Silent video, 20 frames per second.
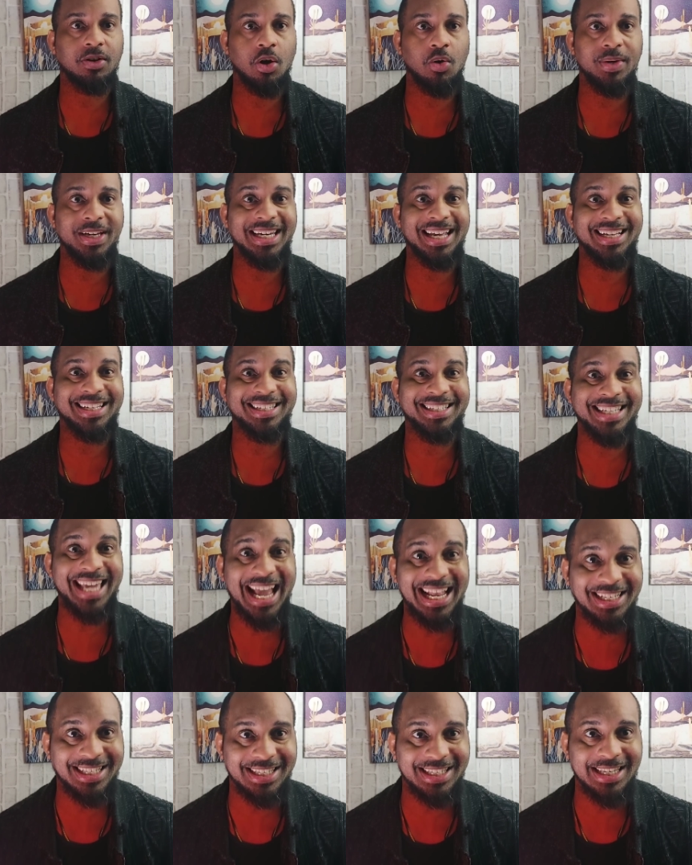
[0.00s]
going
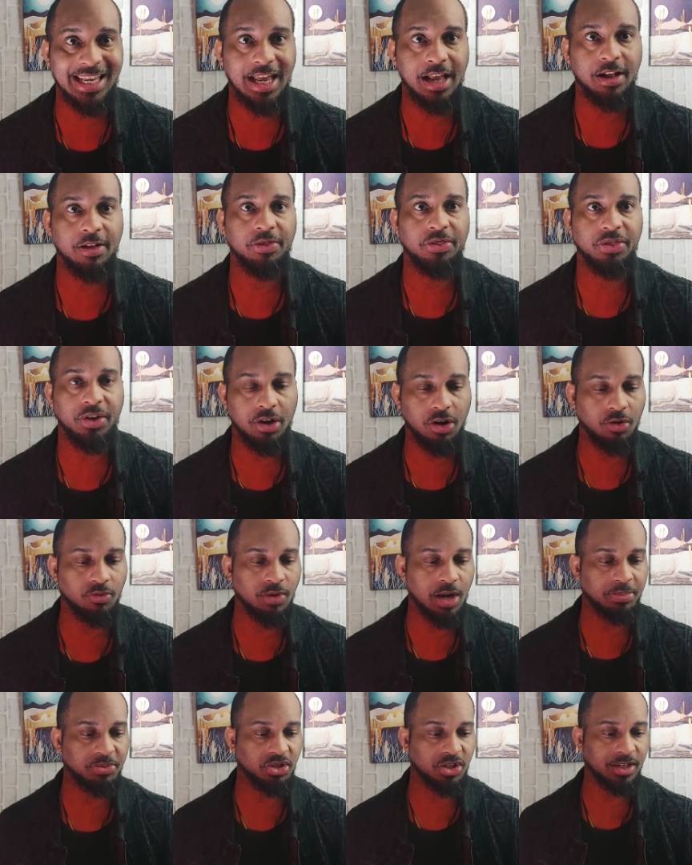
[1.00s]
against the
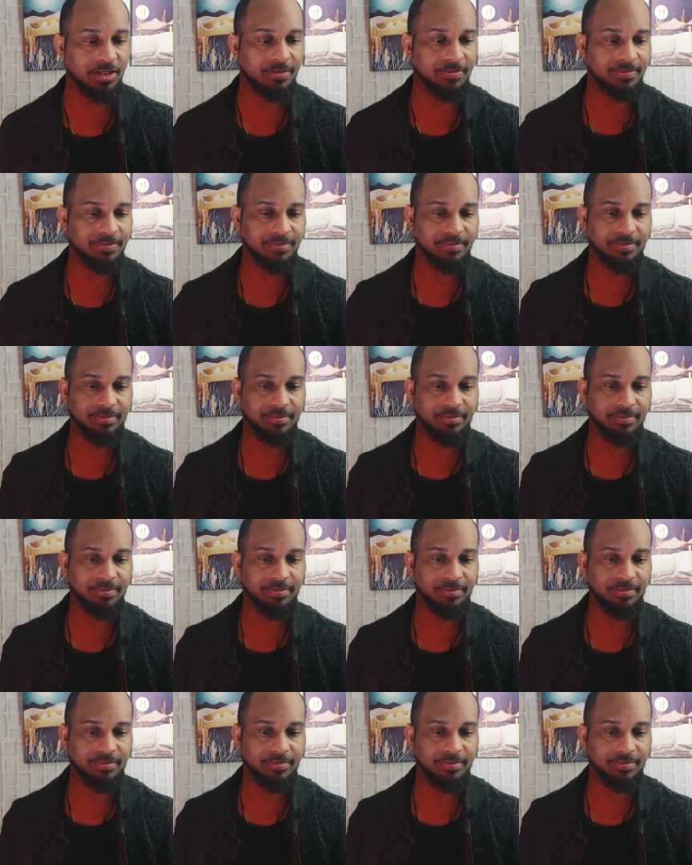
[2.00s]
corruption.